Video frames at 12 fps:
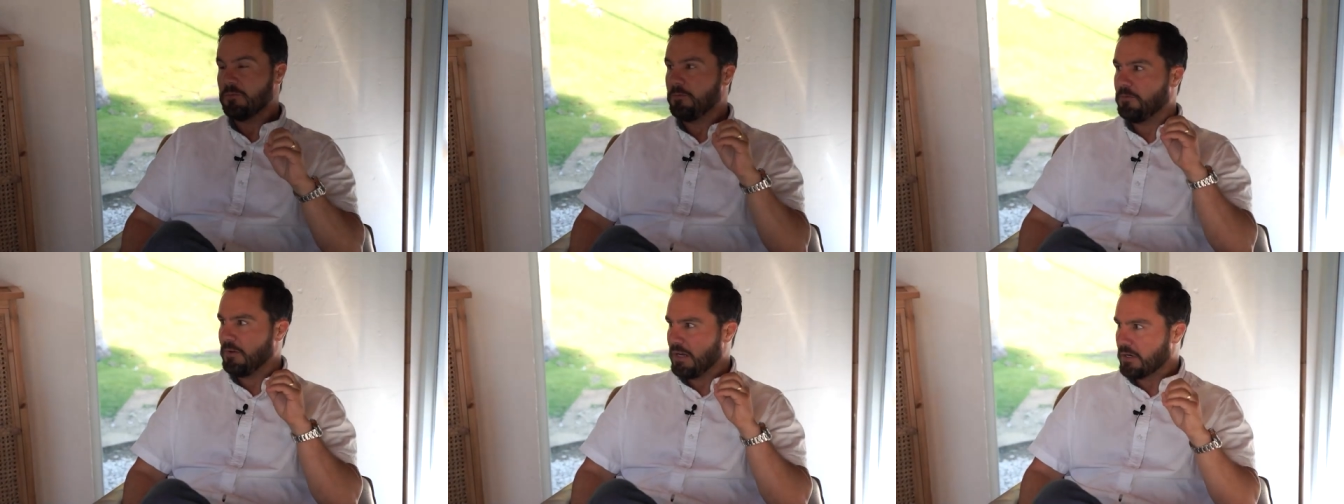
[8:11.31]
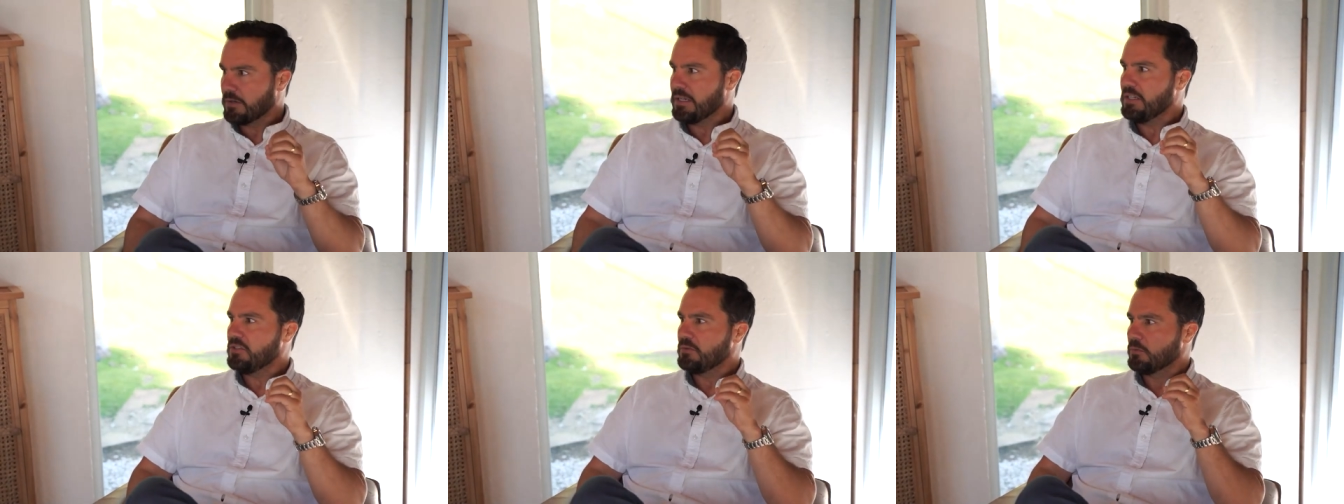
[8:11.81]

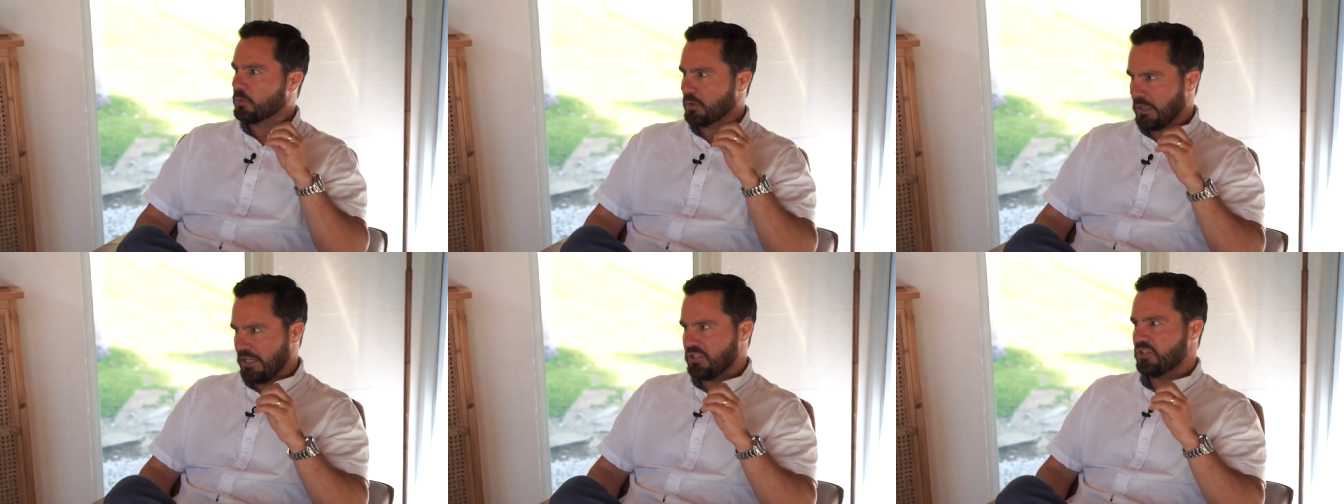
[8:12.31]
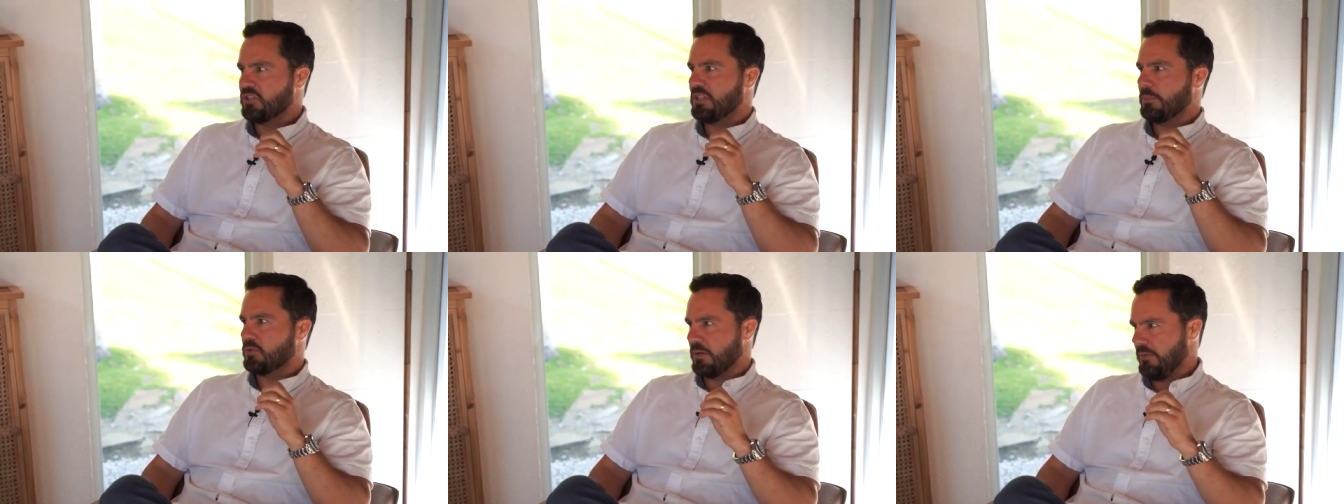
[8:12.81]
very
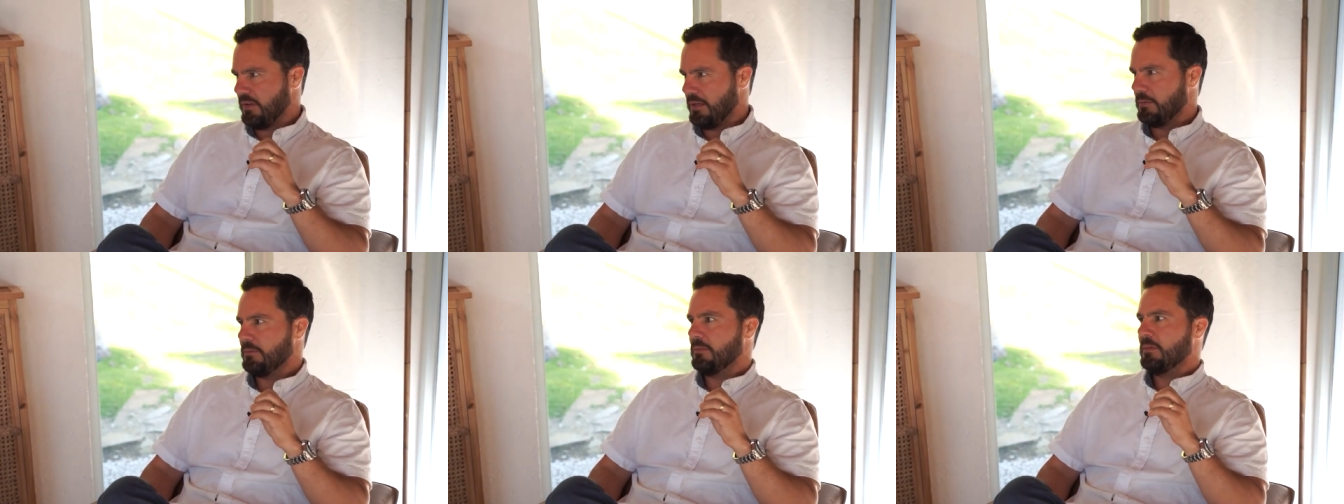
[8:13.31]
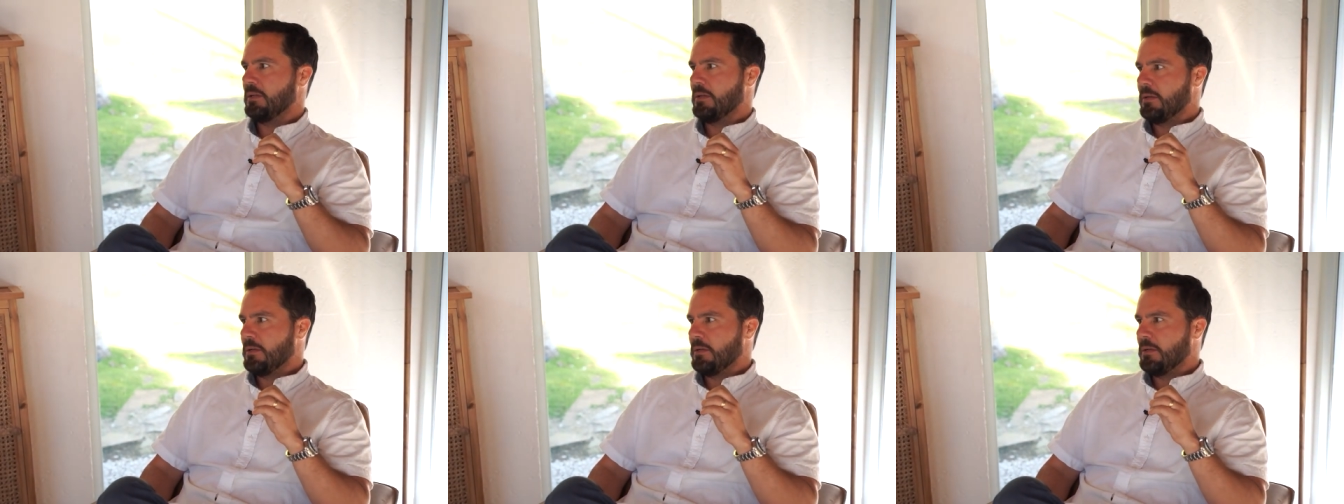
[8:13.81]
relationship driven. Yep.